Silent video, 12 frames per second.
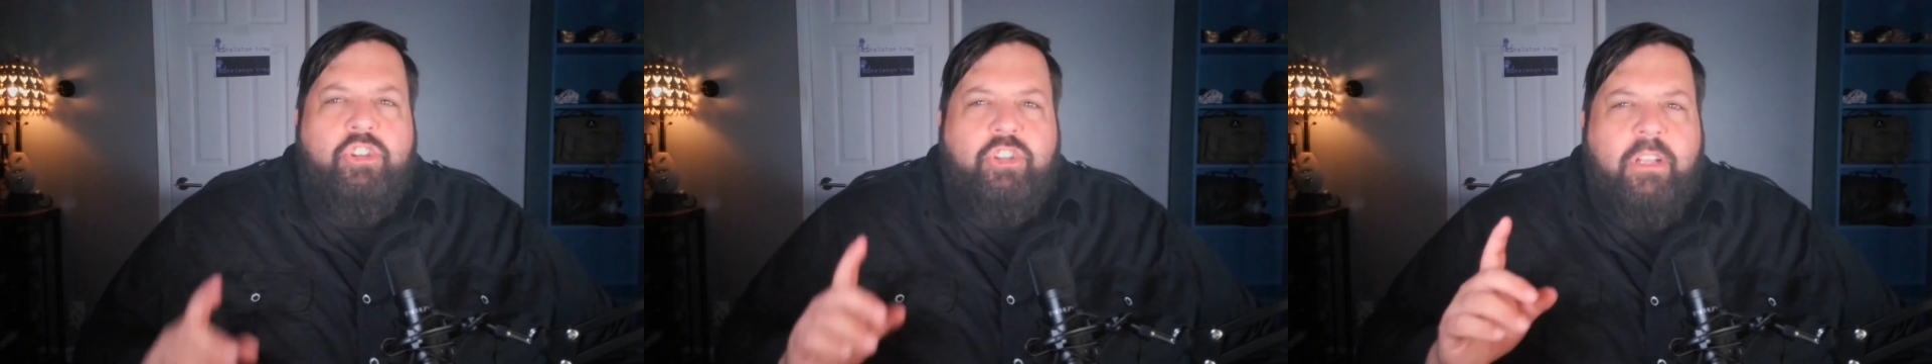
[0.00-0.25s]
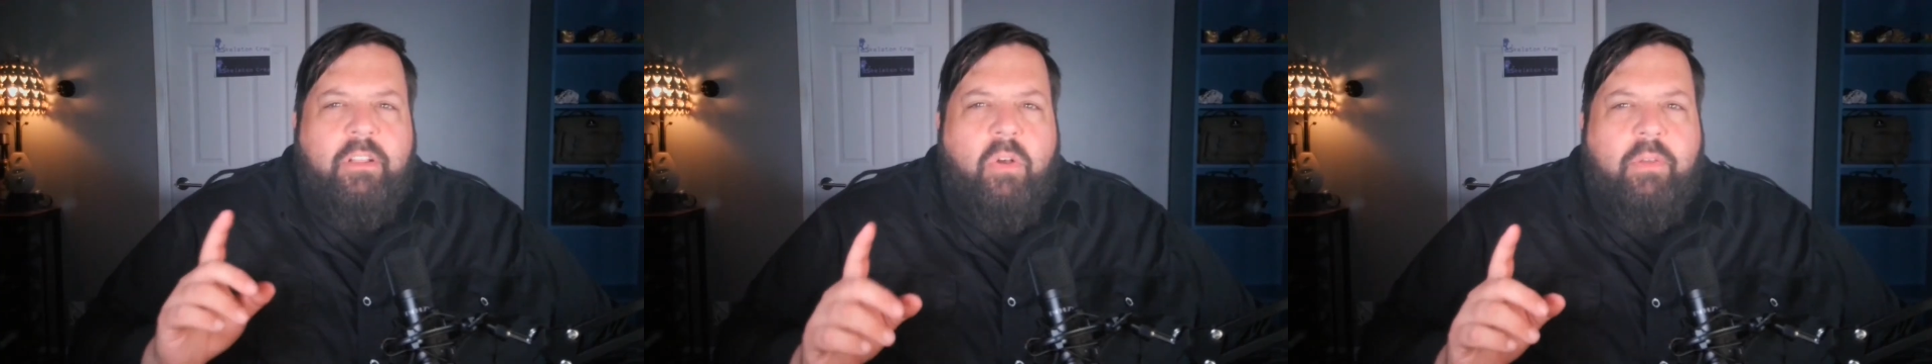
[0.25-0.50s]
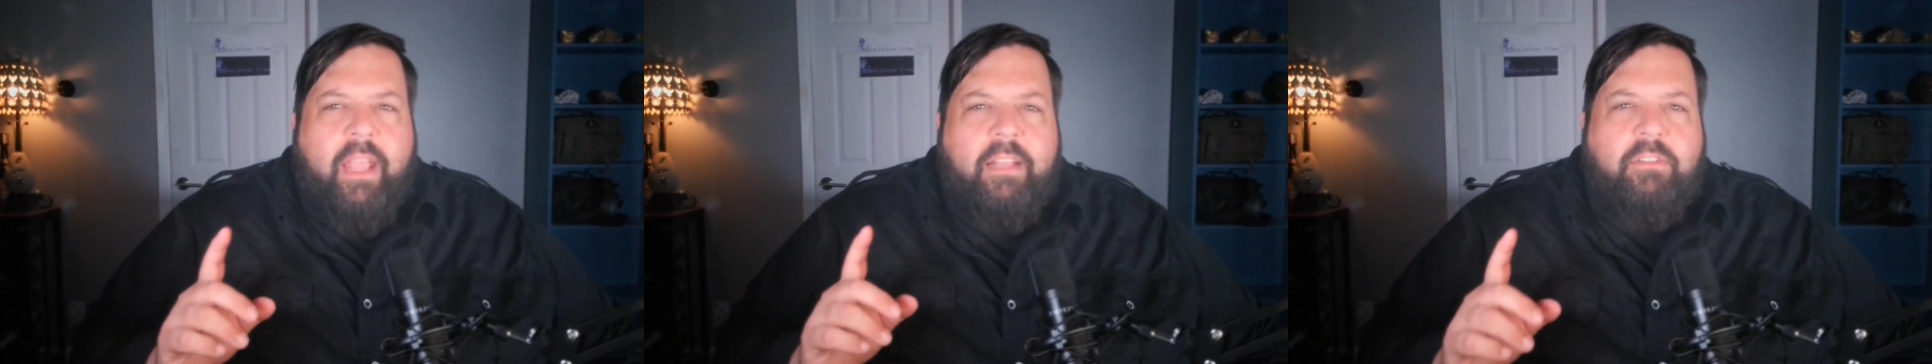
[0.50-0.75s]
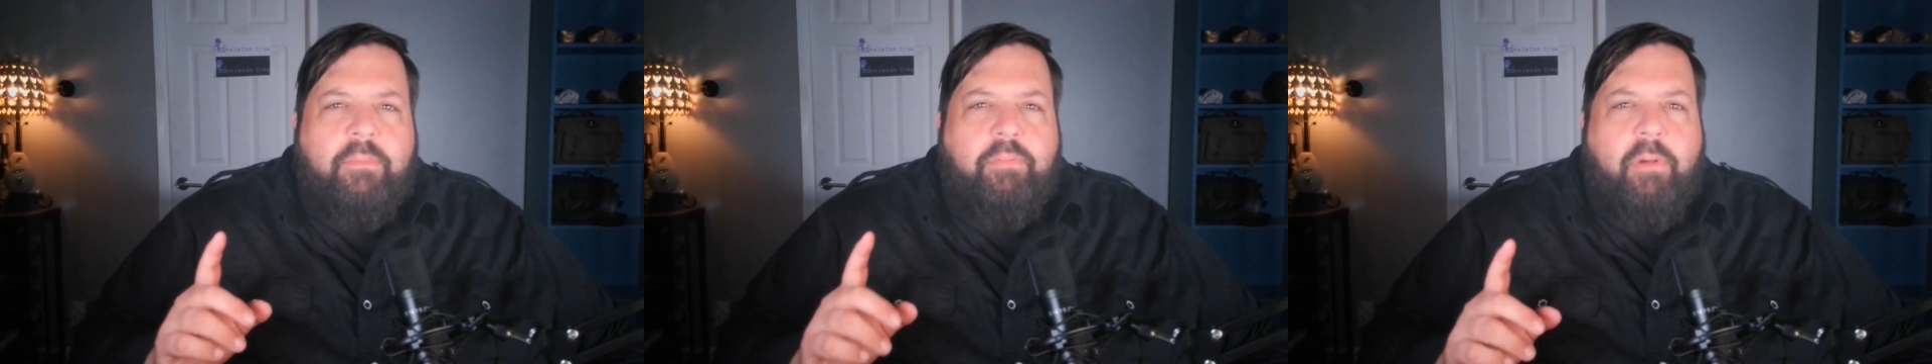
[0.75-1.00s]
She
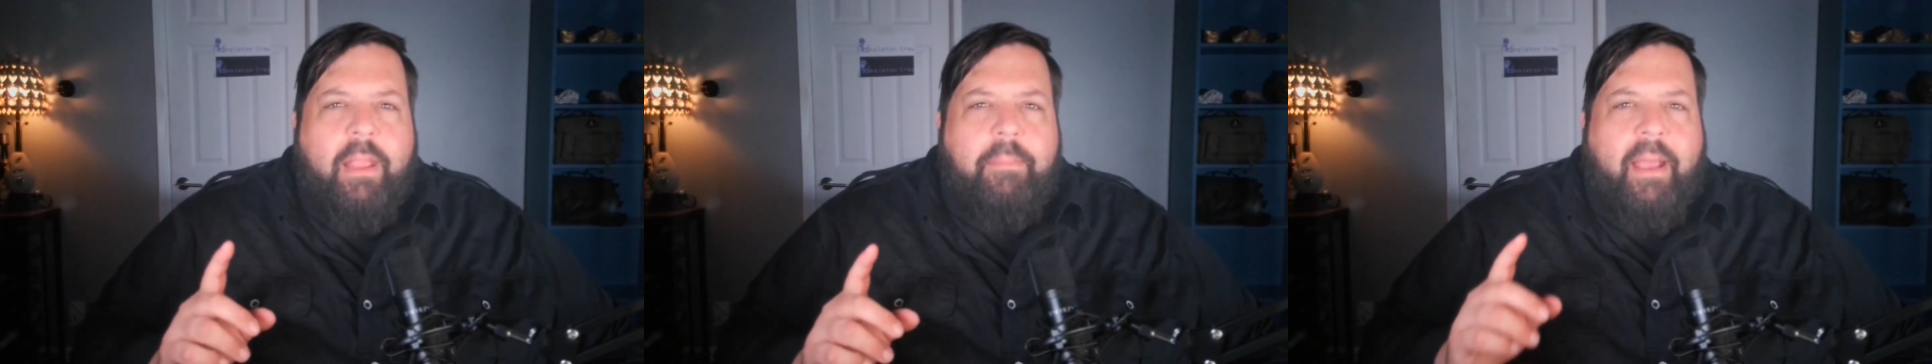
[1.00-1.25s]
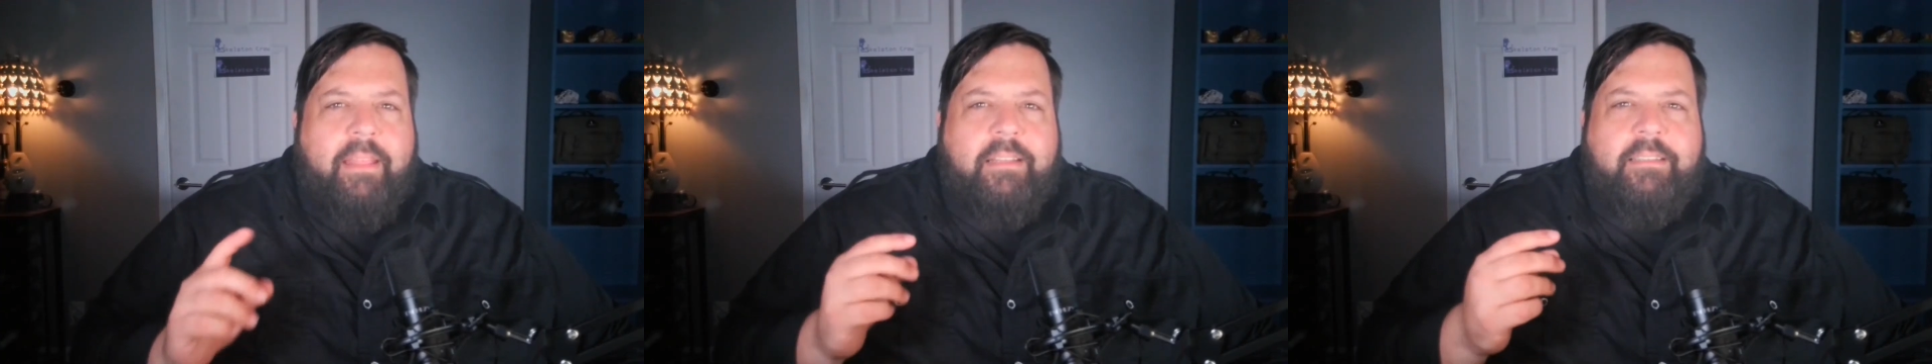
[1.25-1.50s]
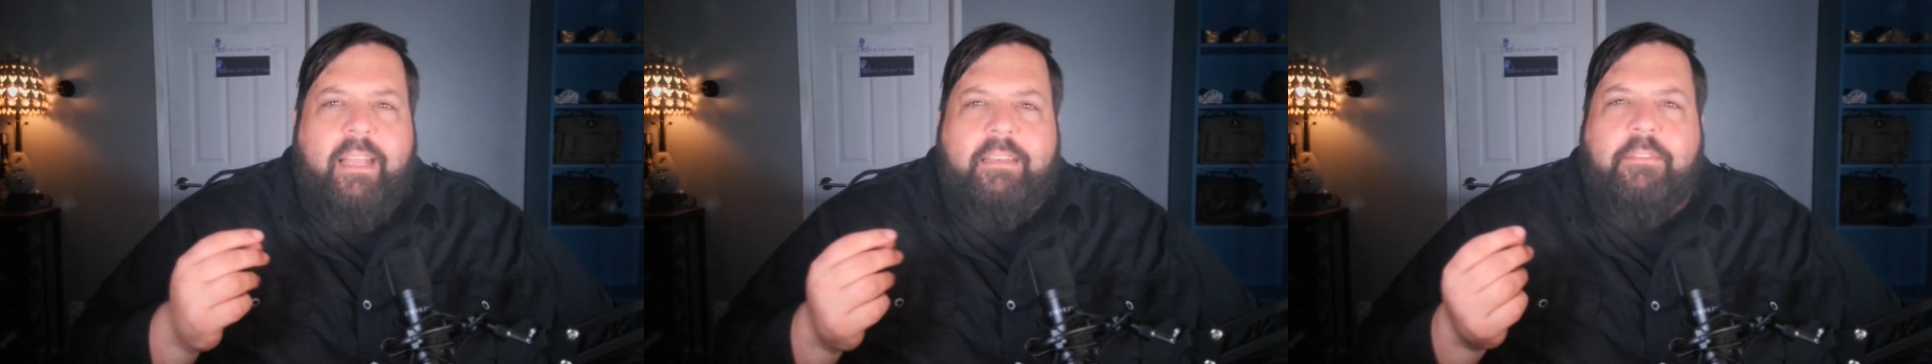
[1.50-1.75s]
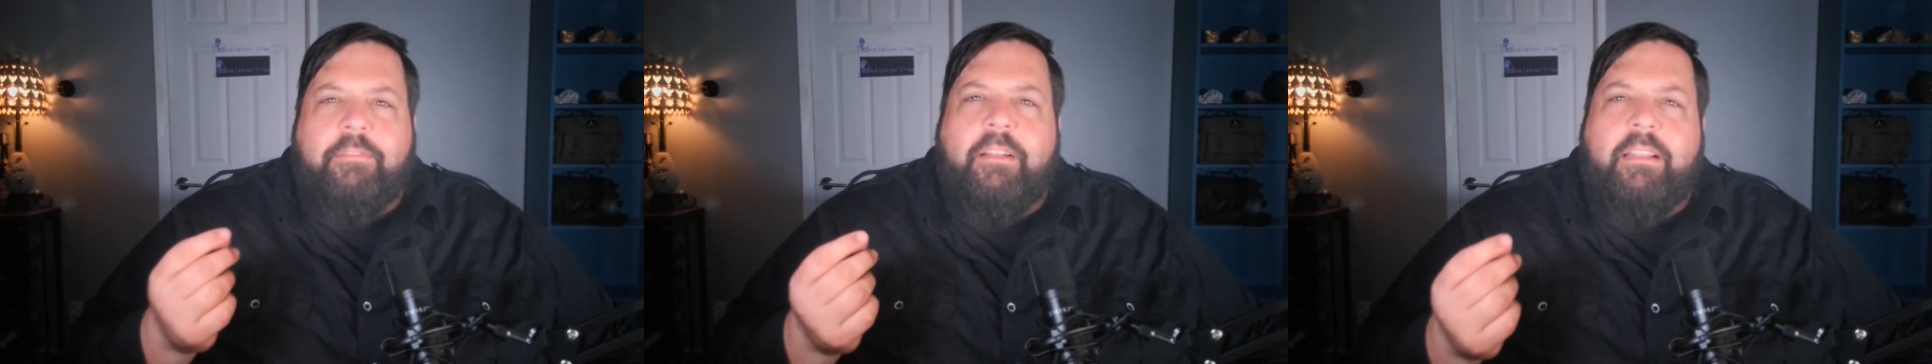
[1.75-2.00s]
locates her prey by the
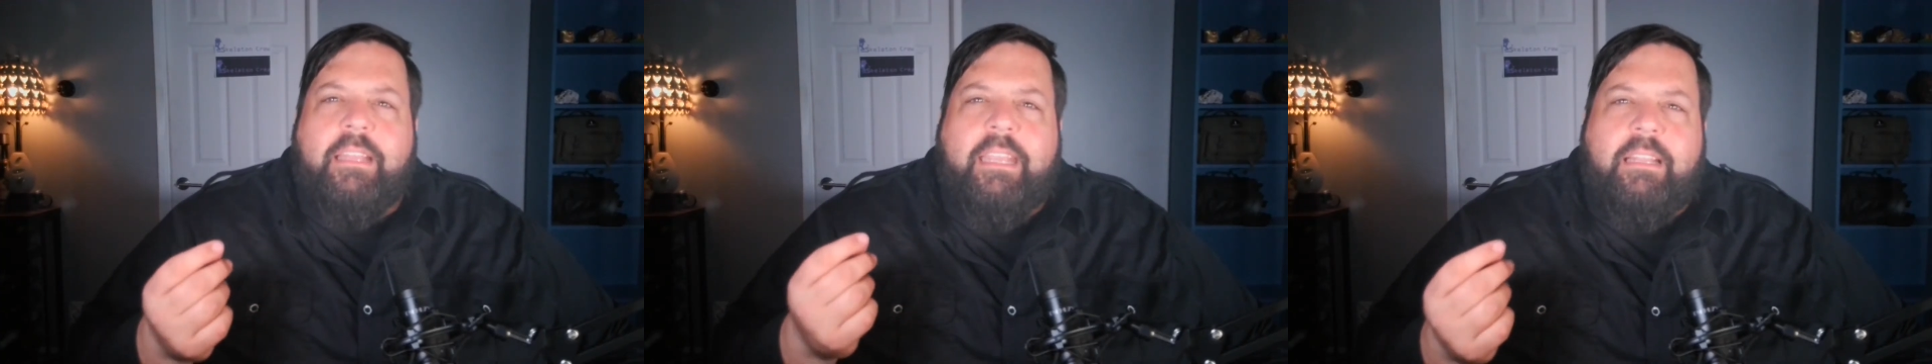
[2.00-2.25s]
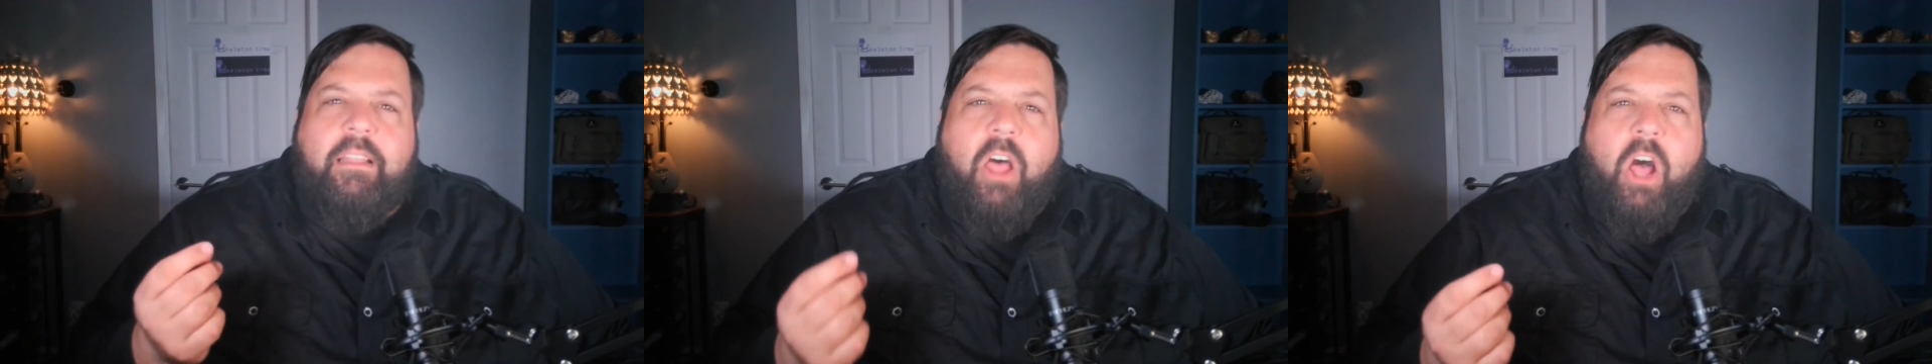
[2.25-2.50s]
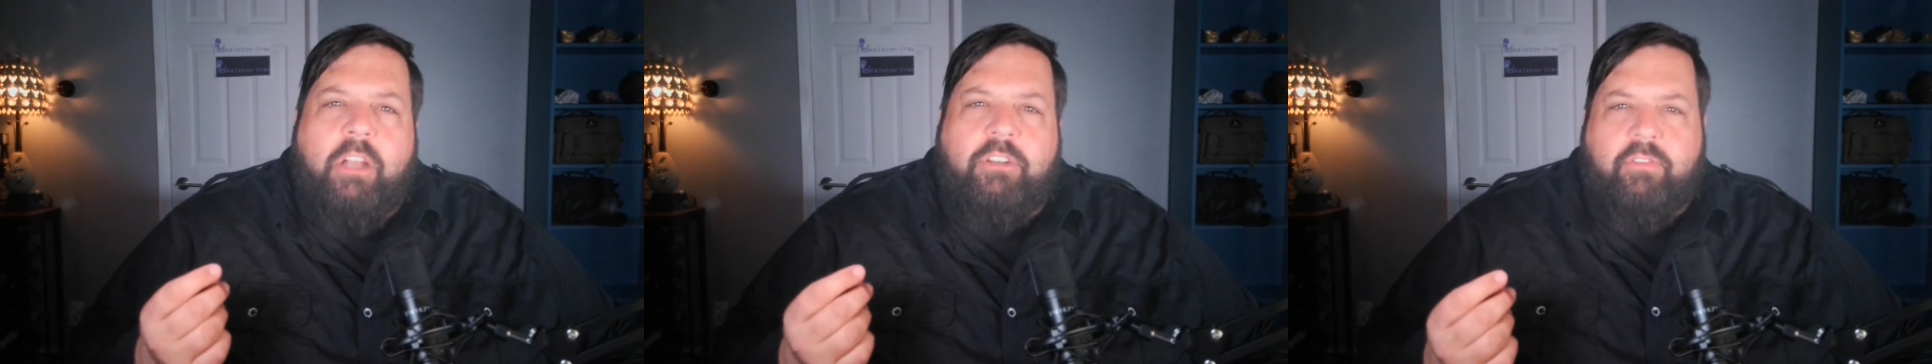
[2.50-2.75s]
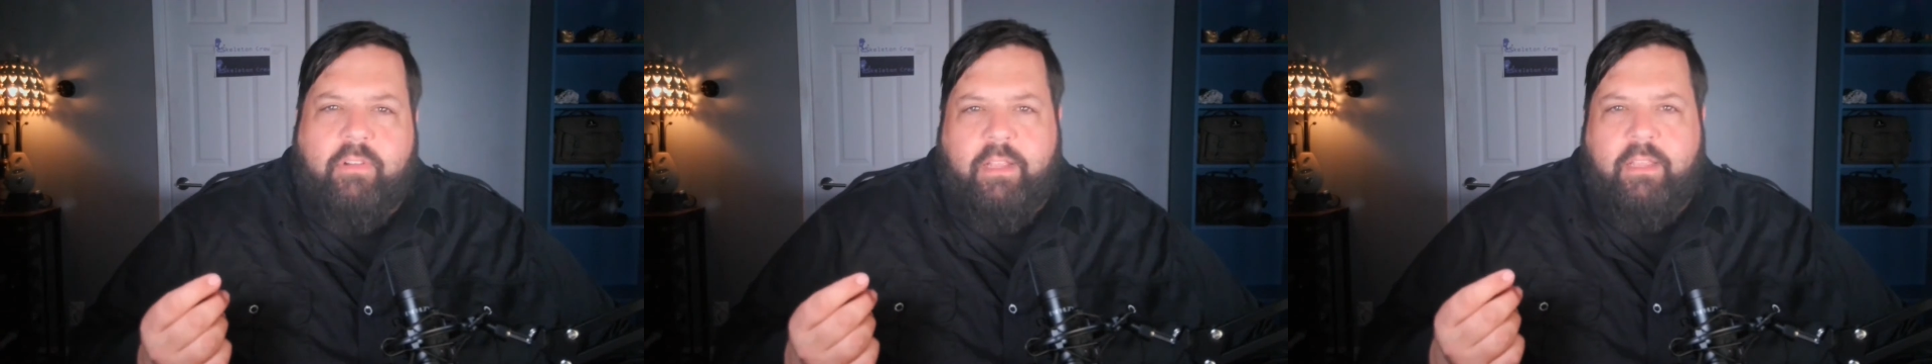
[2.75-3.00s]
scent of clean laundry.